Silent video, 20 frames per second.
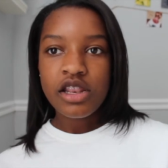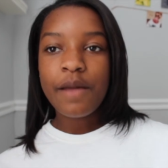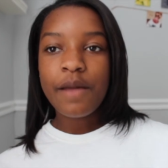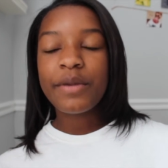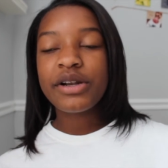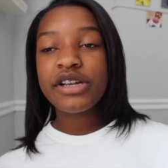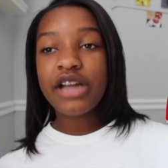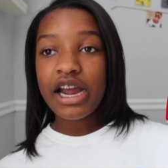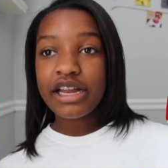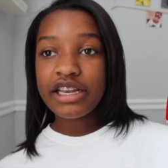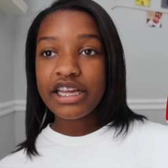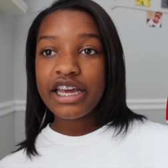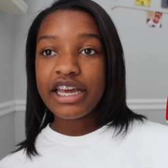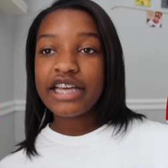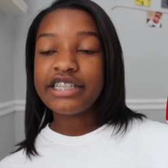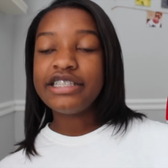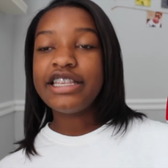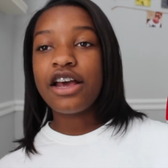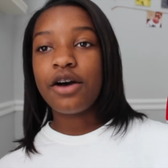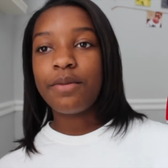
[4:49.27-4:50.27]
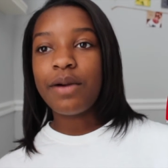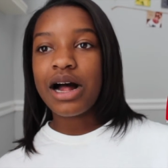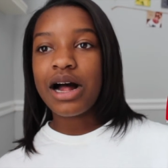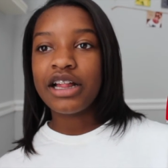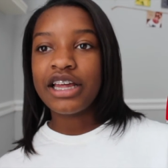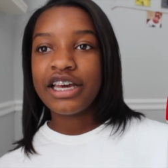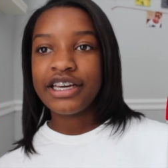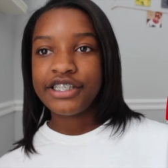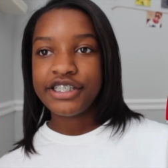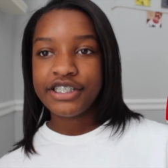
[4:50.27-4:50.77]
Number 90 is nail
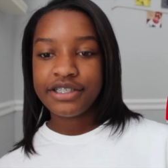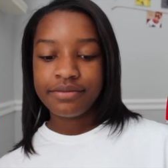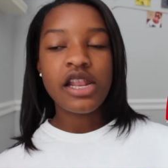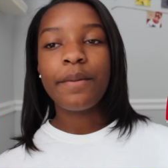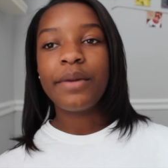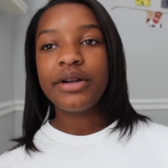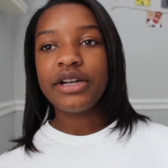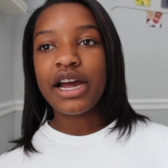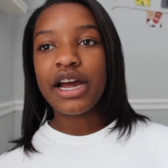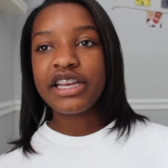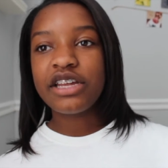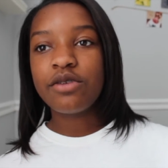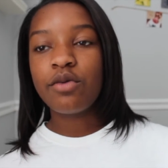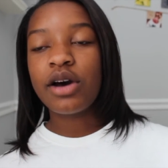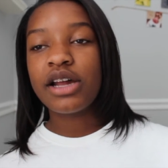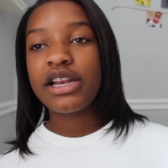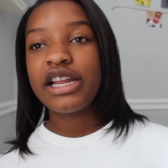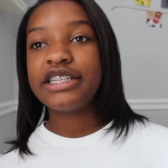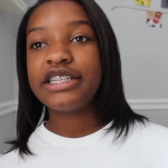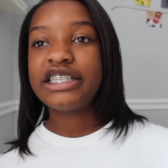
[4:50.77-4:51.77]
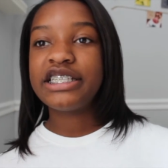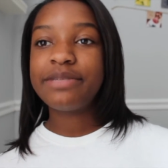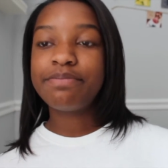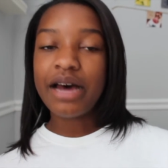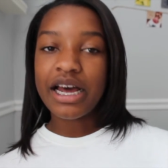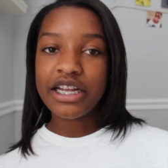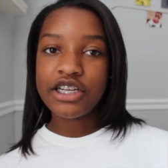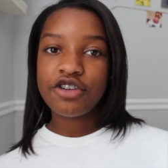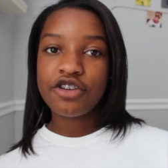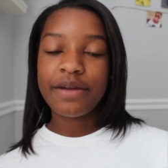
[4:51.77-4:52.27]
polish. Number 91 is a
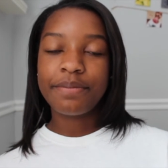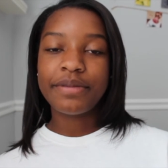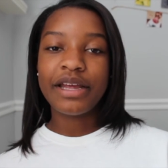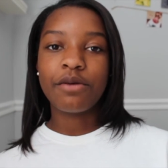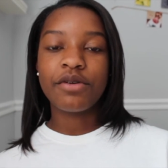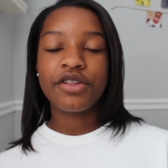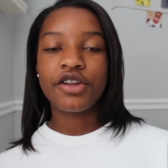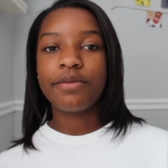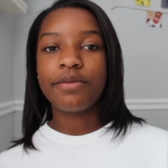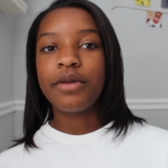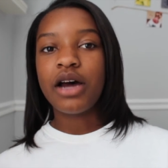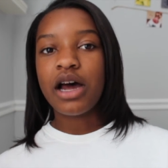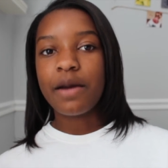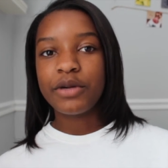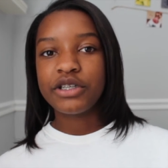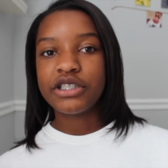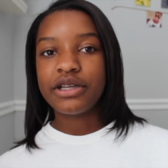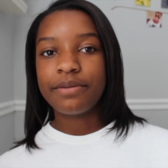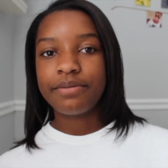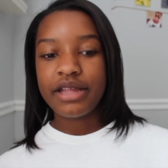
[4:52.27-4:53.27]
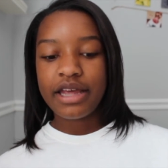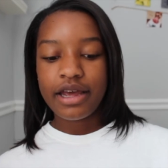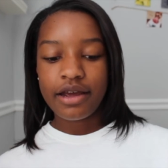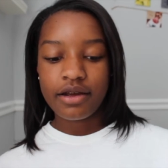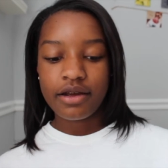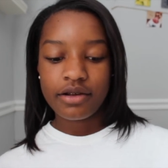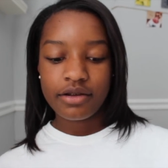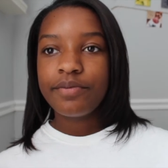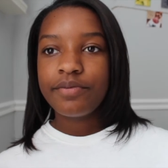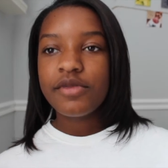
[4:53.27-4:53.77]
spot trip like with your mom or
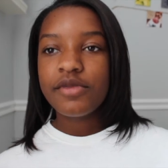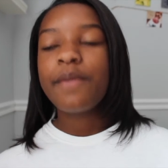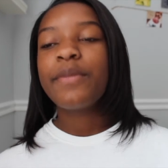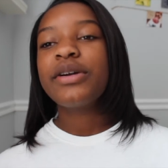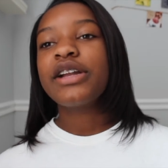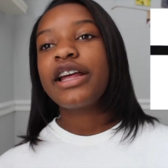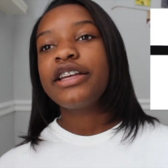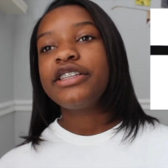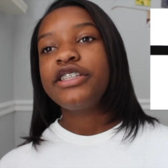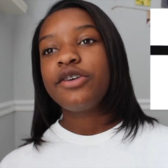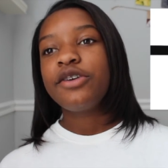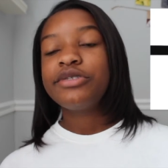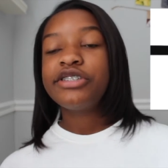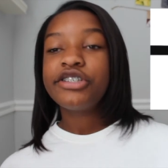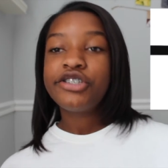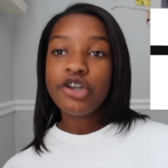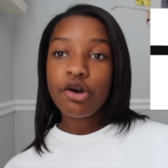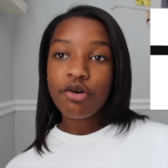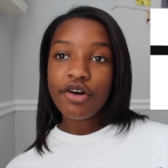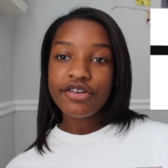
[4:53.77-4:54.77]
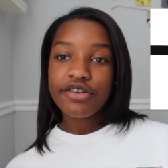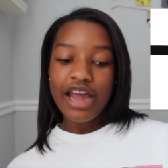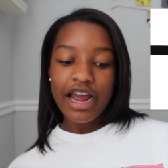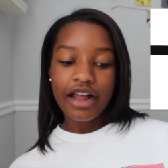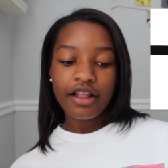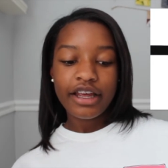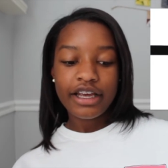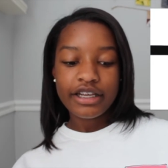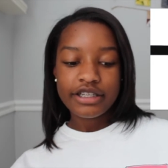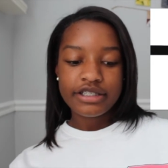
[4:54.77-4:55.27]
something. Number 92 is a choker
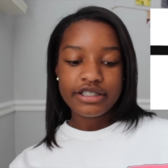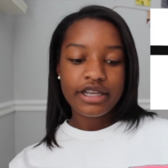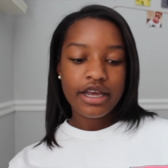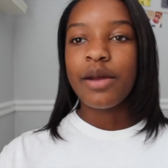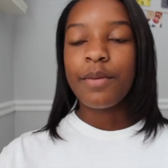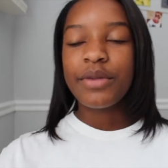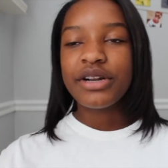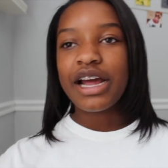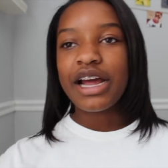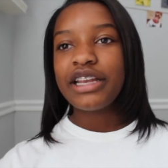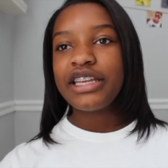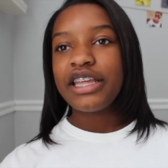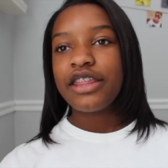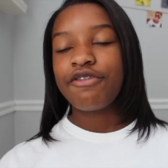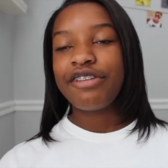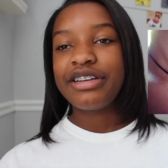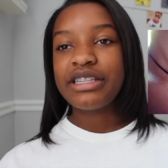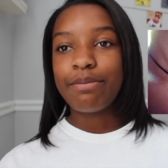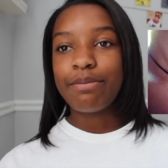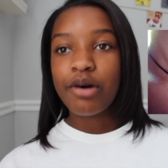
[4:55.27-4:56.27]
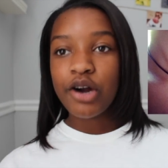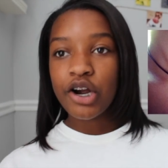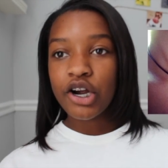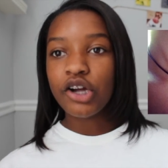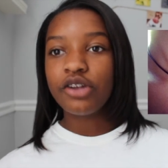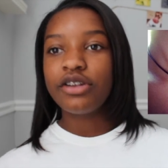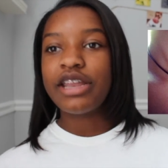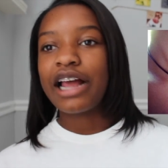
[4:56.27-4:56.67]
necklace. Number 93 is a pearl